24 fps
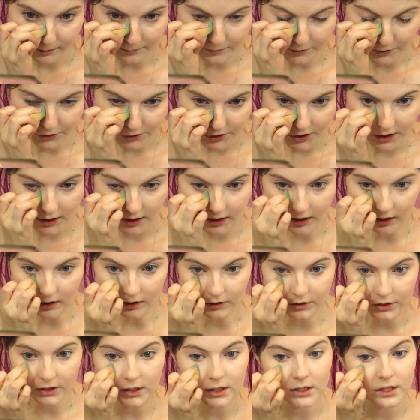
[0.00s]
usually
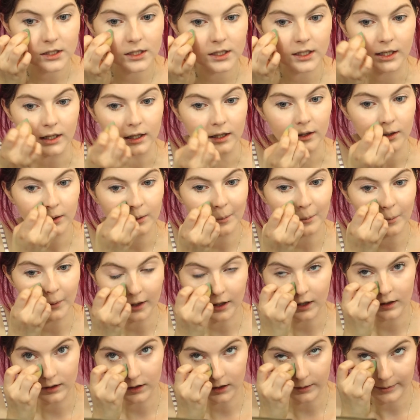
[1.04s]
I'll just work
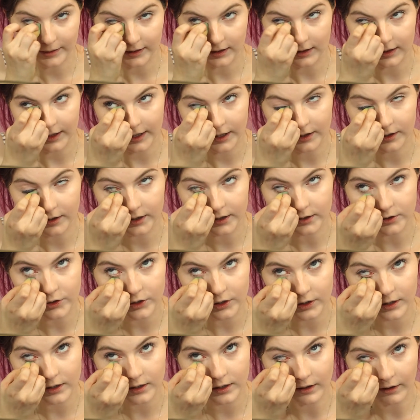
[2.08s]
a little bit later into
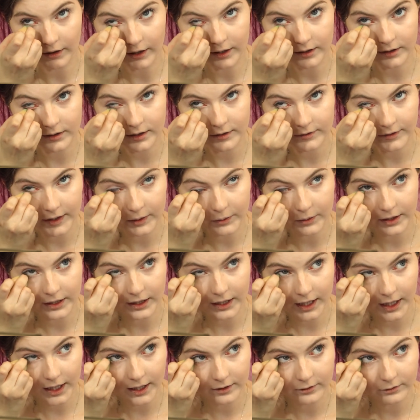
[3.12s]
the night if I want to
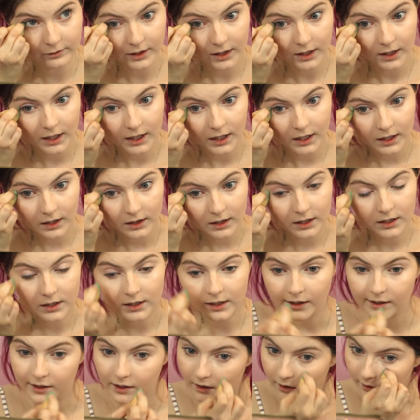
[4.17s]
have the
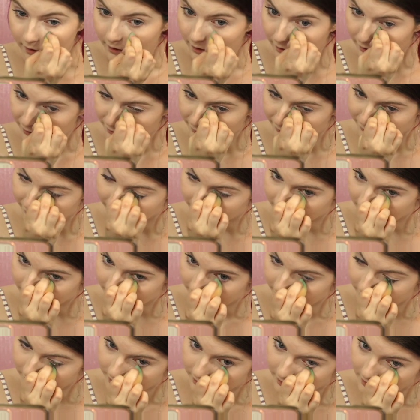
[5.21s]
day off the
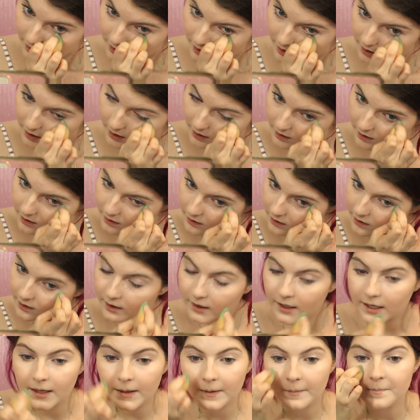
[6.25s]
next day.
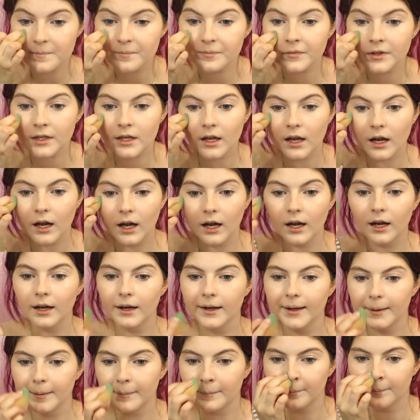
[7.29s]

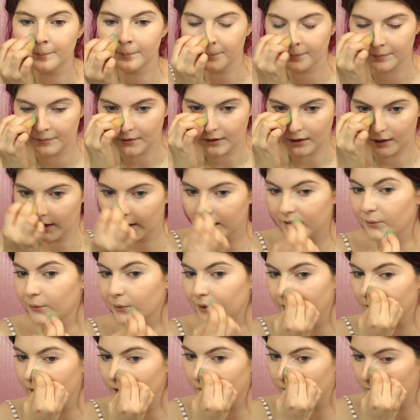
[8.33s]
I
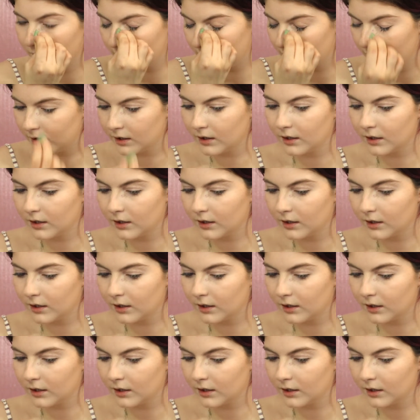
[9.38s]
will